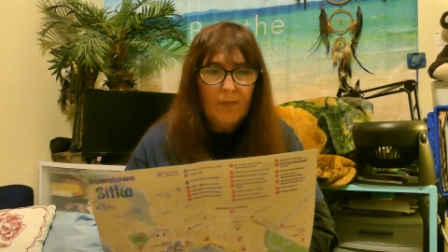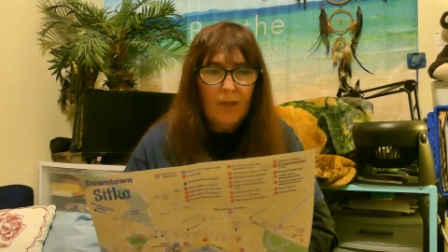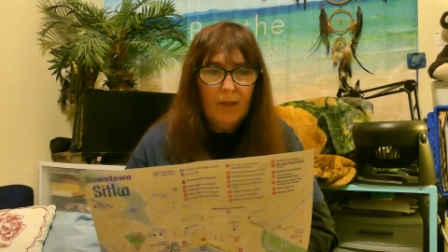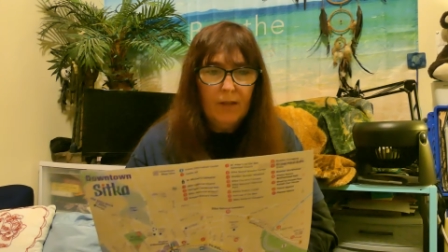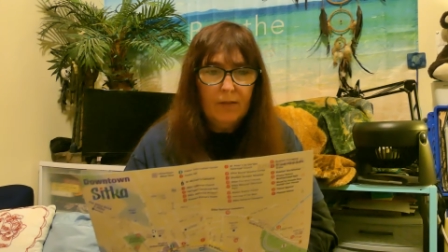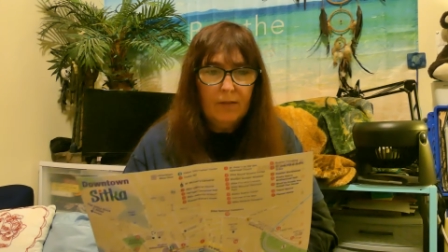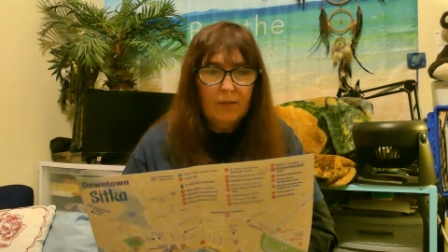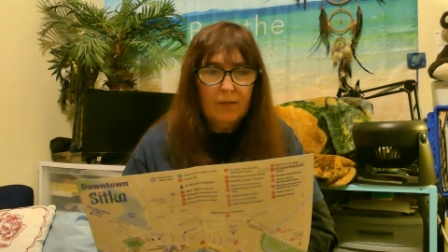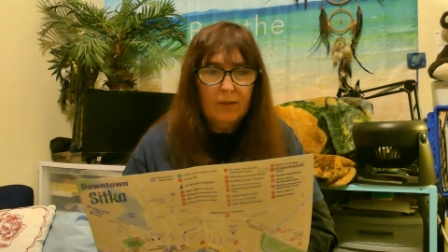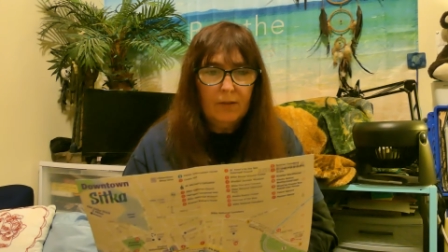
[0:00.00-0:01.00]
And,
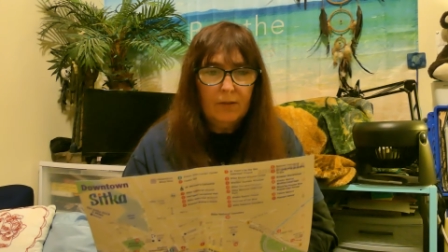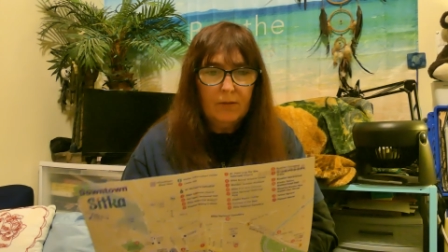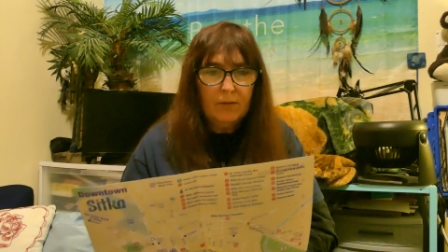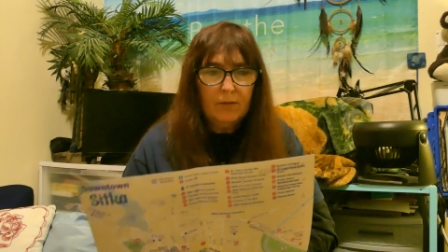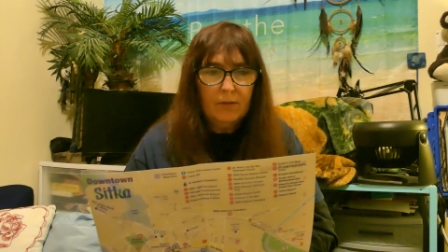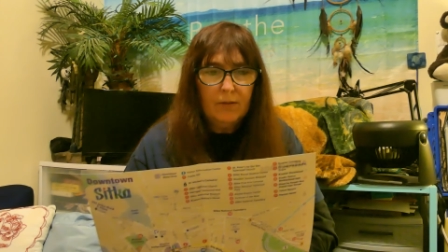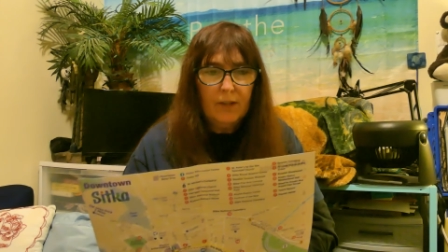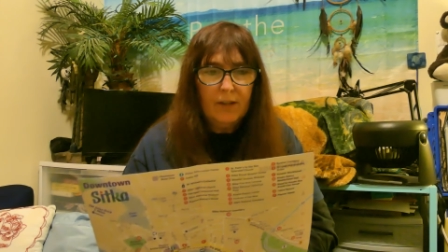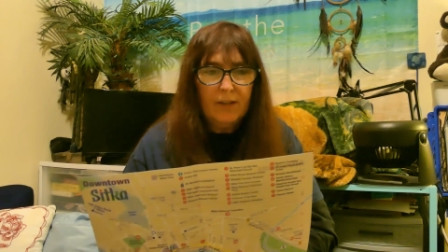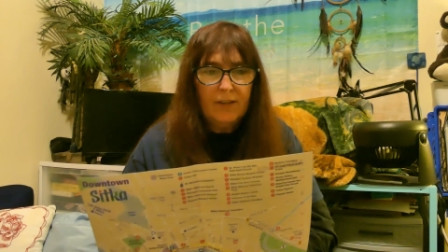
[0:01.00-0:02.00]
you know,
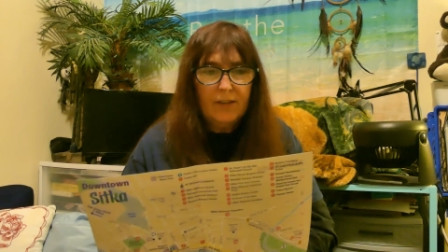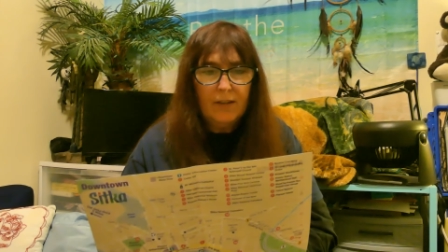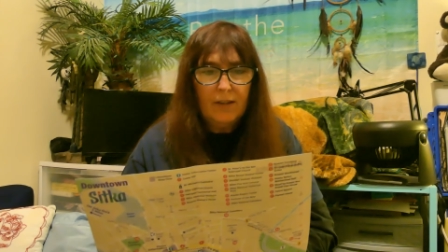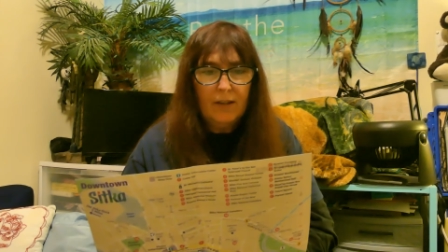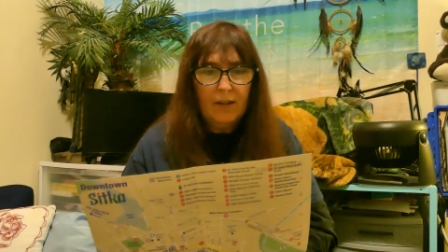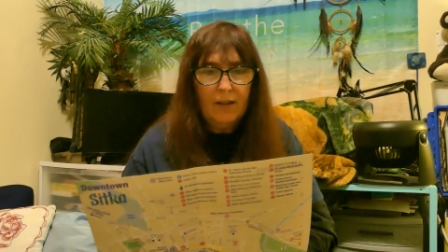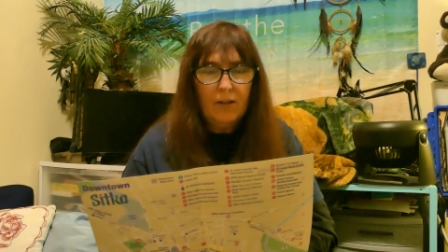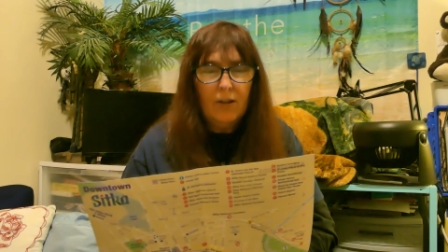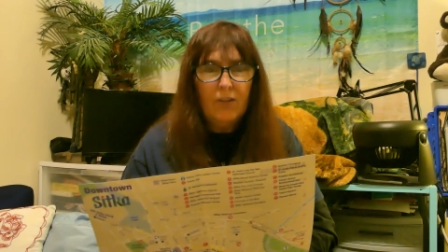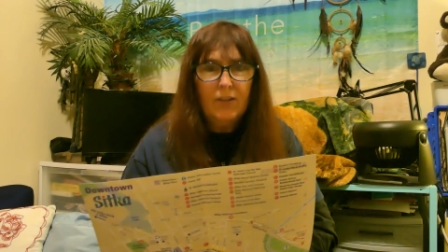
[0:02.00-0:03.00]
nowadays it's getting kind of
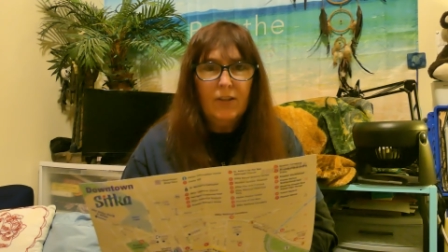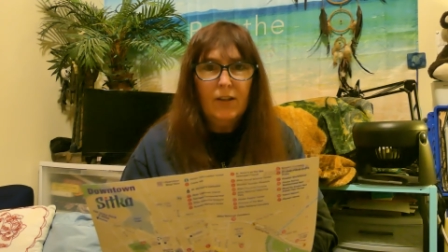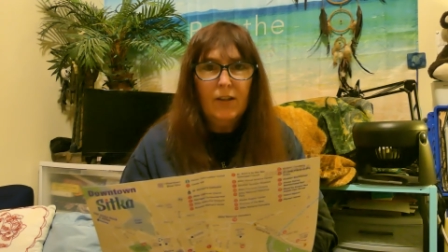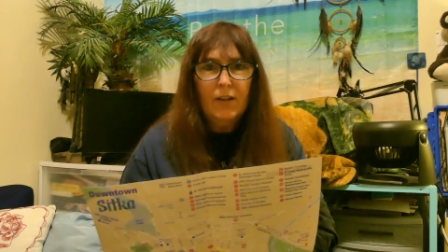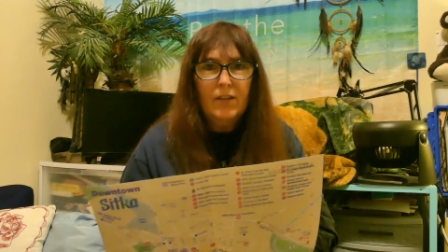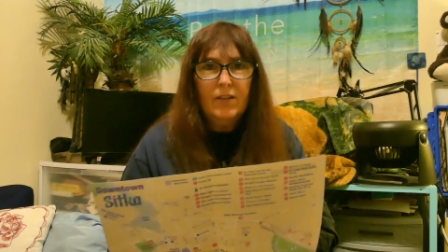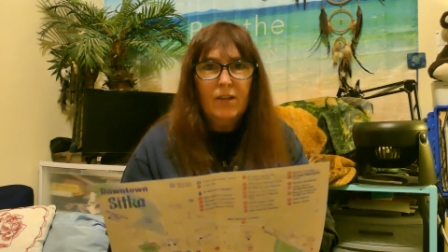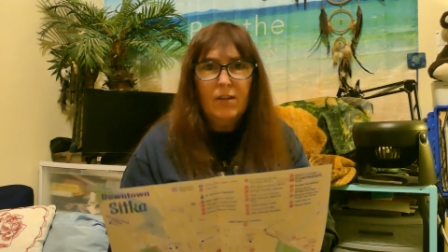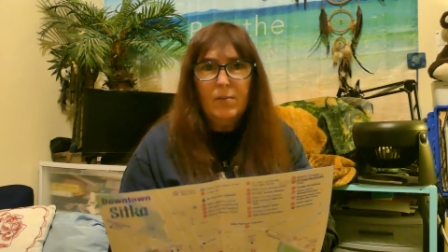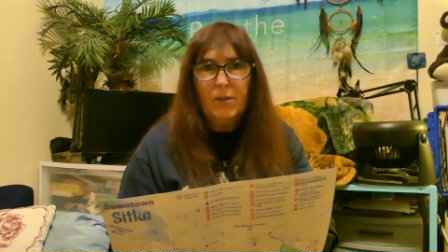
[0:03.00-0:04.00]
hard to, to
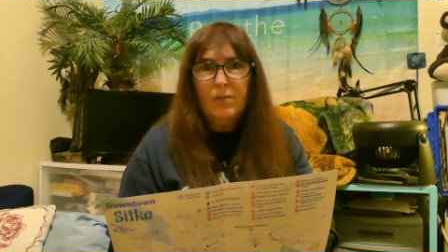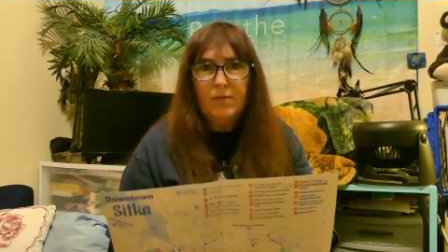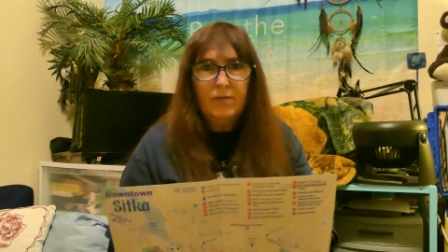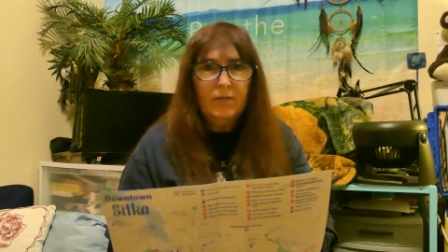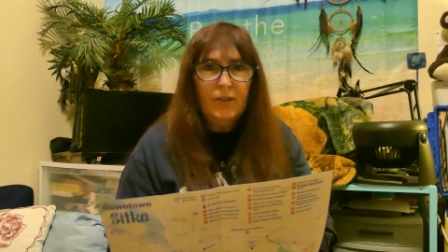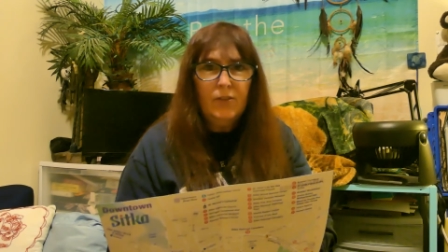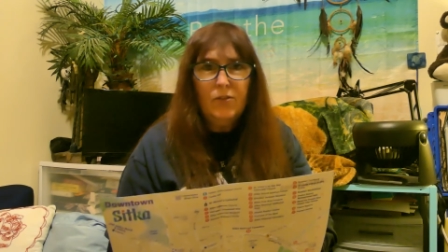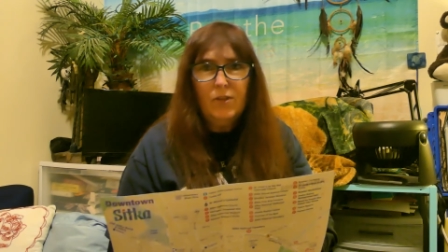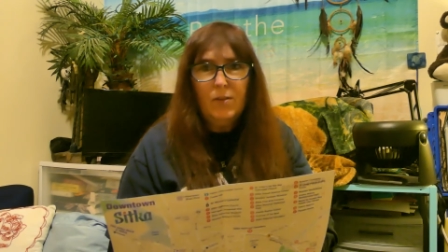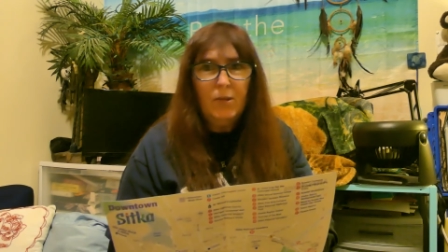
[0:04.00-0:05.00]
talk about
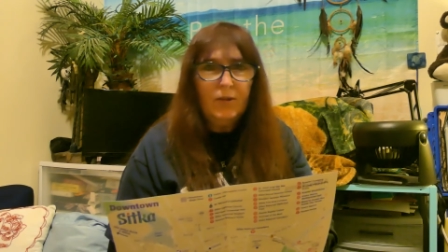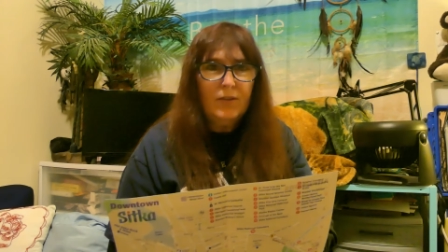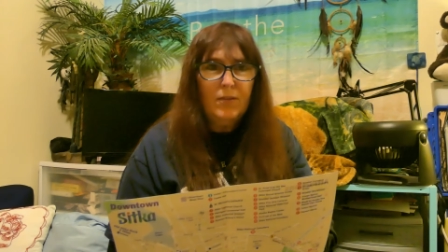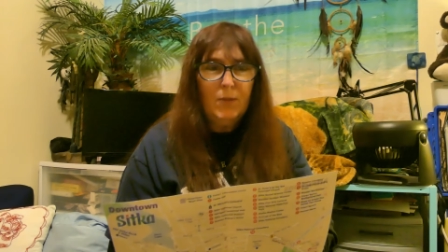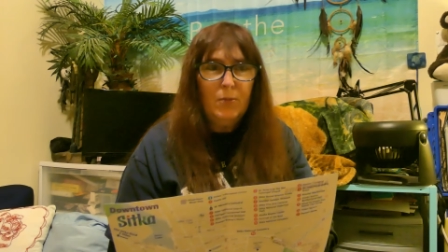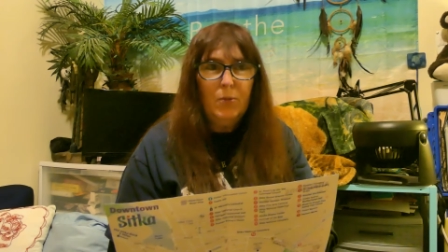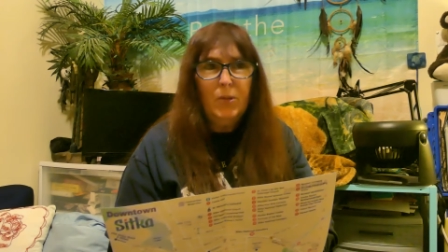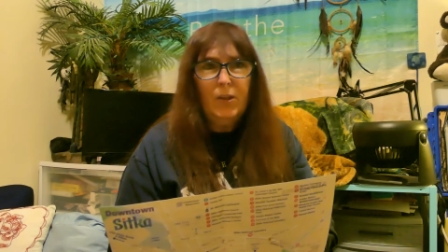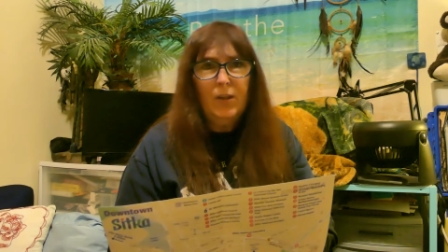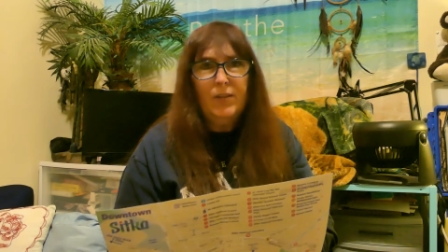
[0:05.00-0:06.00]
history amongst people
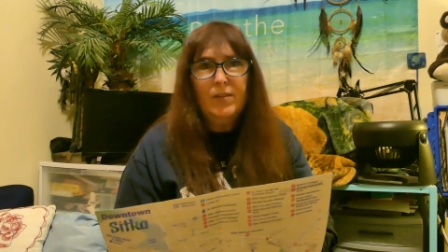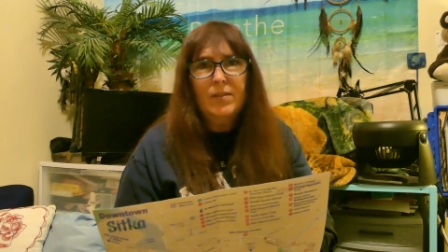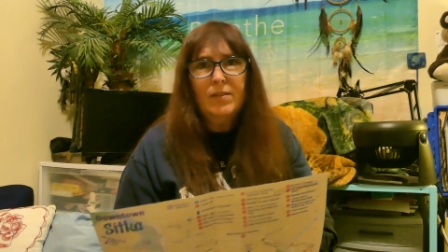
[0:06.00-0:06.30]
because